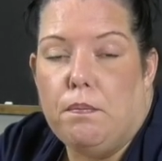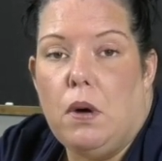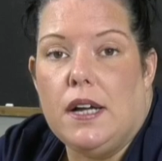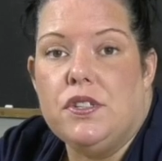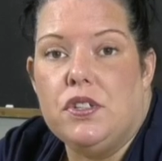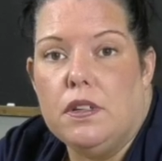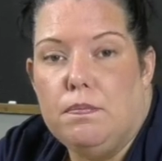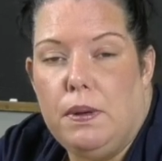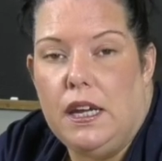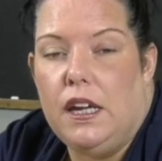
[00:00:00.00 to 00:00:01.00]
Must
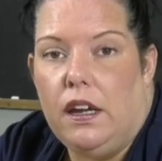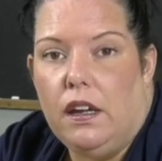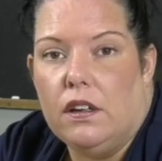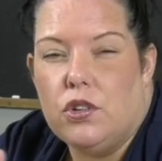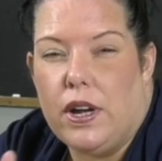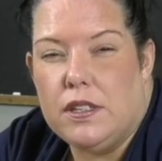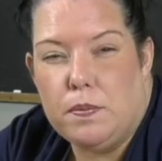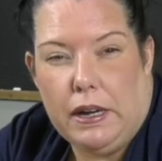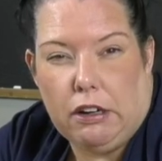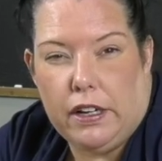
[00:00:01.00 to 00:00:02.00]
be
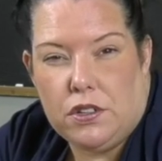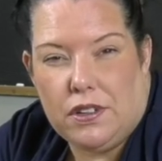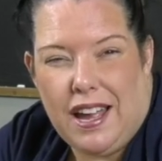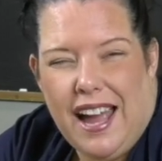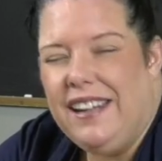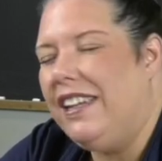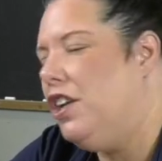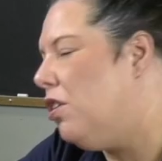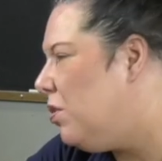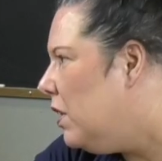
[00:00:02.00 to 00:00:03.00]
transparent. You
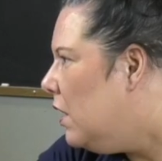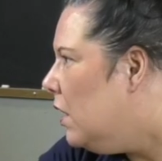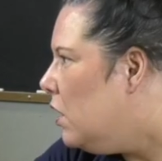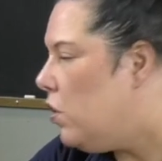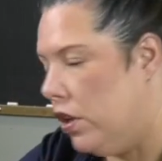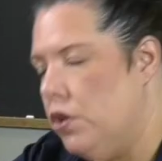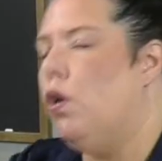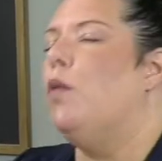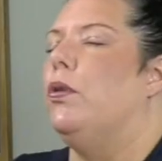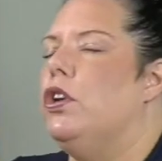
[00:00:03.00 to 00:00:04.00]
know, you could
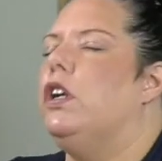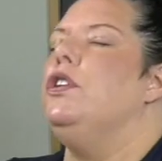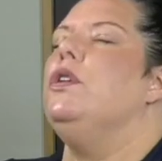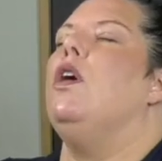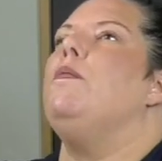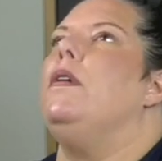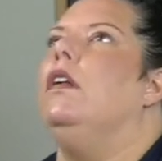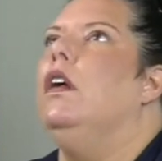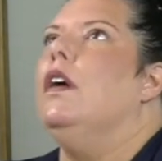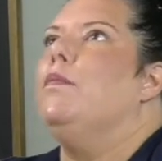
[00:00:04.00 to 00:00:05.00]
do opal. You could do
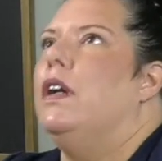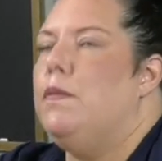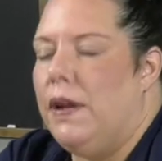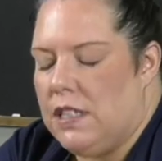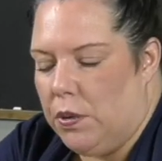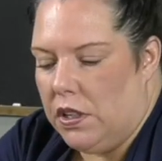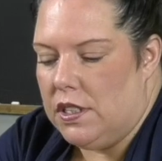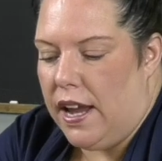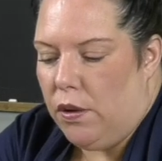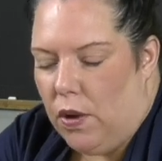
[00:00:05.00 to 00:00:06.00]
opal, but it depends on what the
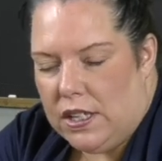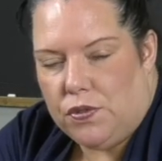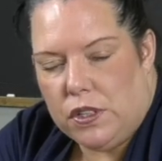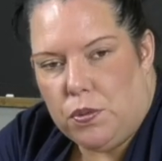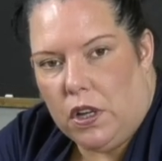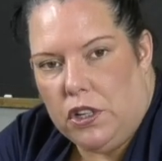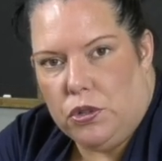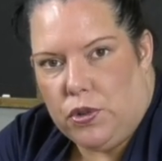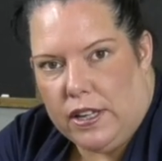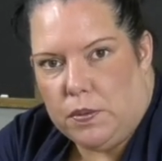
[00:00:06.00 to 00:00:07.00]
design wants. For this, we're going to
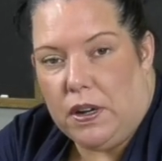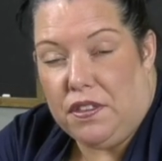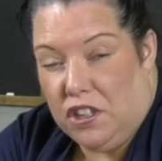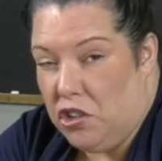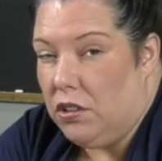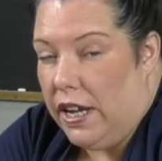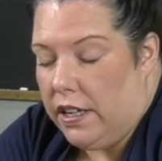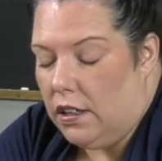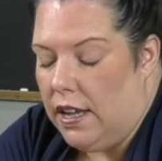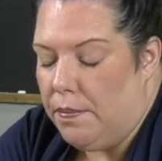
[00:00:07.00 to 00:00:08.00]
do transparent. I think you'll
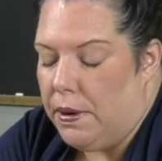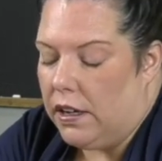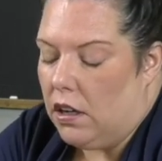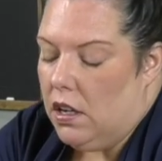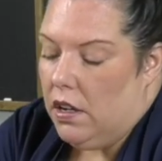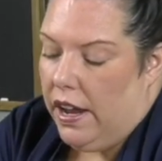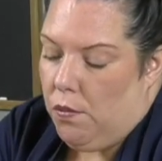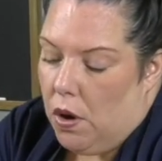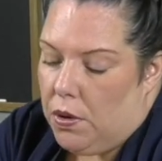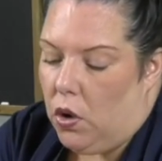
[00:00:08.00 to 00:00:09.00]
like it a lot better.
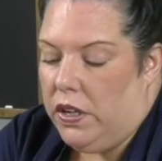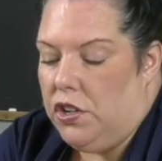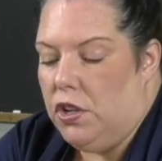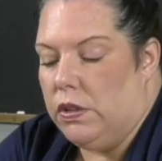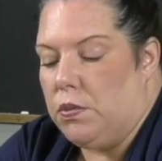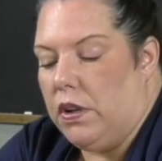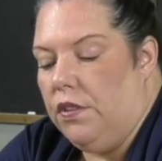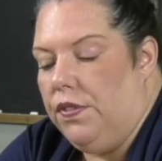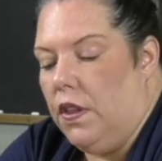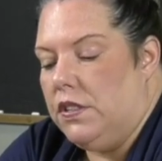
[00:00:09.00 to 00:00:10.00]
And what we're going to do is we're going
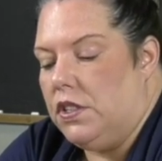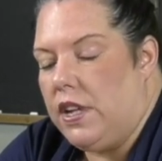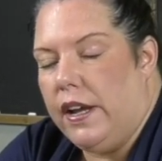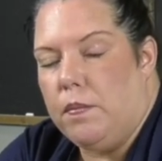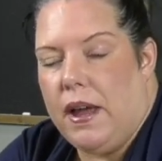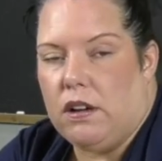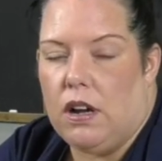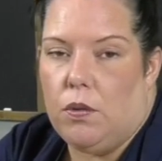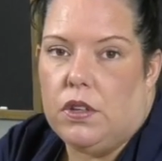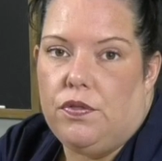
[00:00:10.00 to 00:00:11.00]
to fill this entire
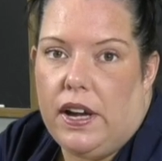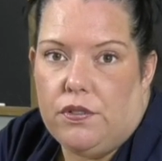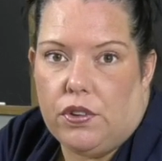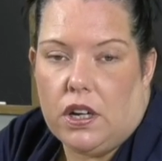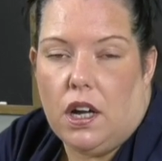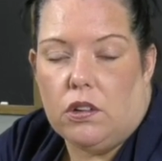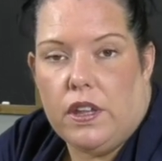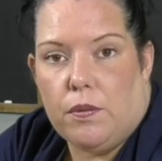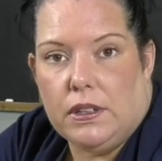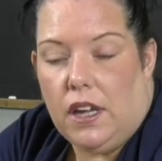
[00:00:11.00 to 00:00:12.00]
background with the fine frit color
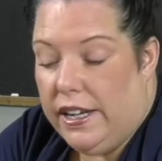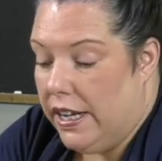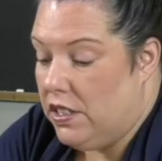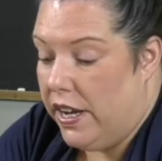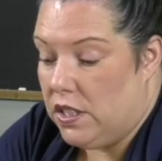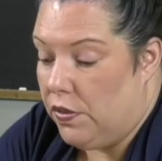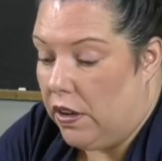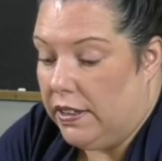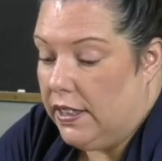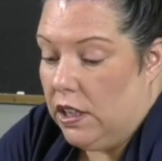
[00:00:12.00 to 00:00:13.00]
that we like. It takes
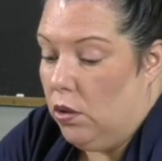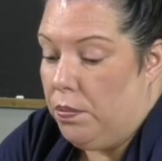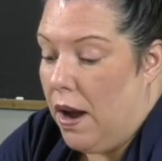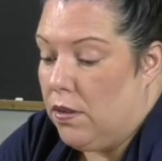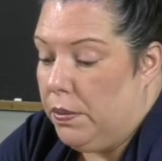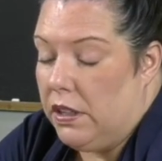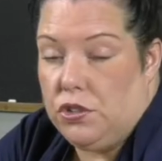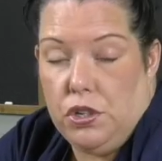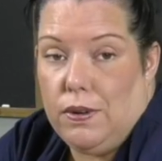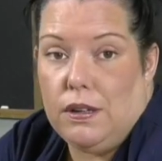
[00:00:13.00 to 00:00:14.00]
very little, probably
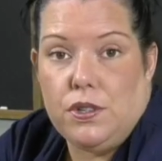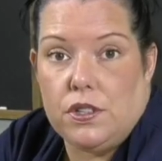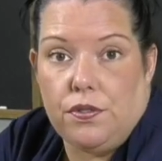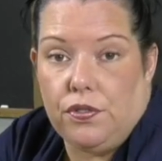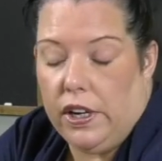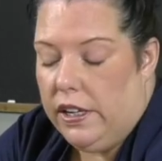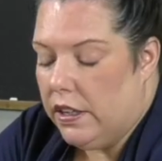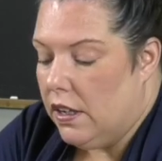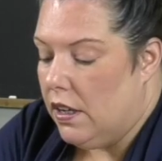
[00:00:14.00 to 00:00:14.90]
2 ounces of frit.